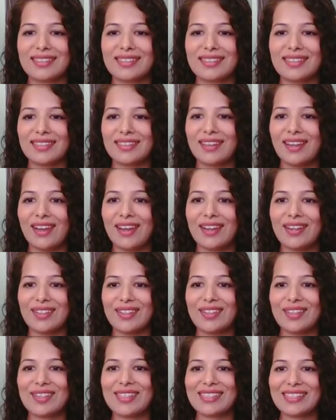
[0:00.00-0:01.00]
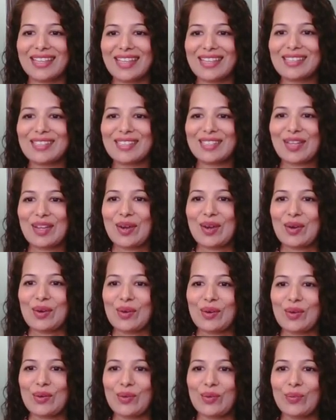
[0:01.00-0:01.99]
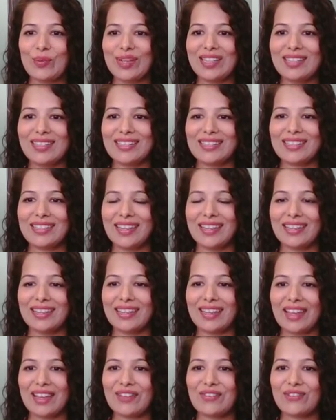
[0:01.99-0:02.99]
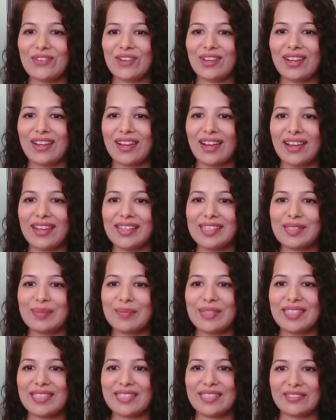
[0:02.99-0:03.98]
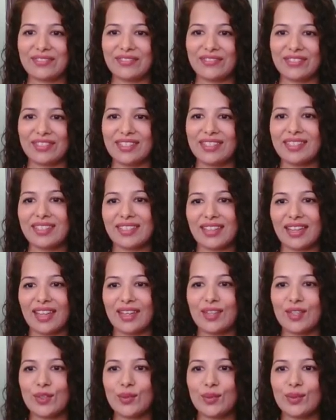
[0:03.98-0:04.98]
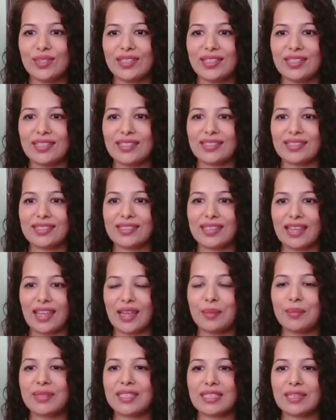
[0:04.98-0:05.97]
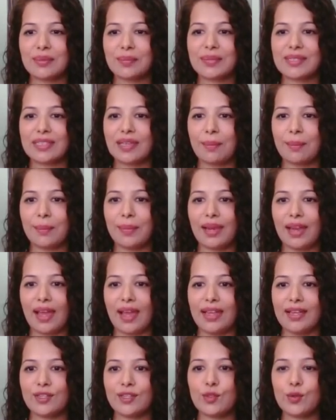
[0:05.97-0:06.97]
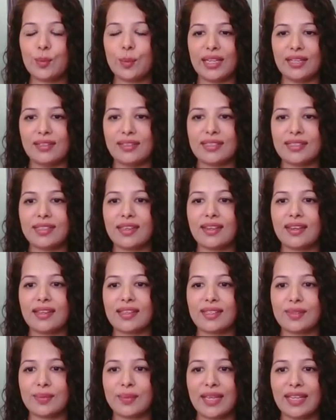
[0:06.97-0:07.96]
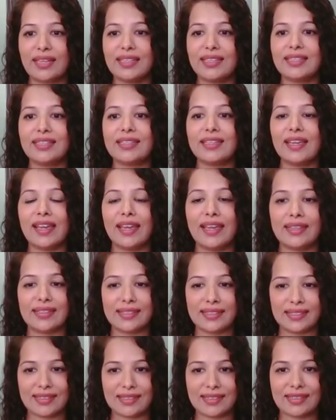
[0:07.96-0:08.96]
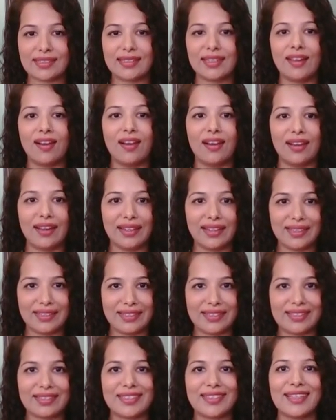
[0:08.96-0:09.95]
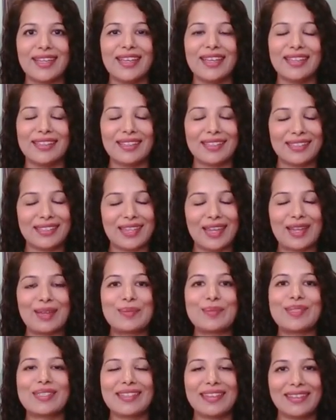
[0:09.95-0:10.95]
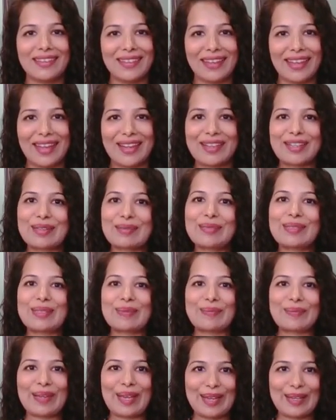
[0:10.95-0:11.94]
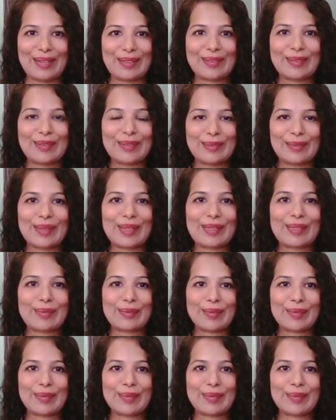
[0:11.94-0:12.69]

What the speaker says: Siddharth here says, will skincare for guys be different, and do these same tips apply to male skin as well? Yes, guys. The same skincare tips apply to you as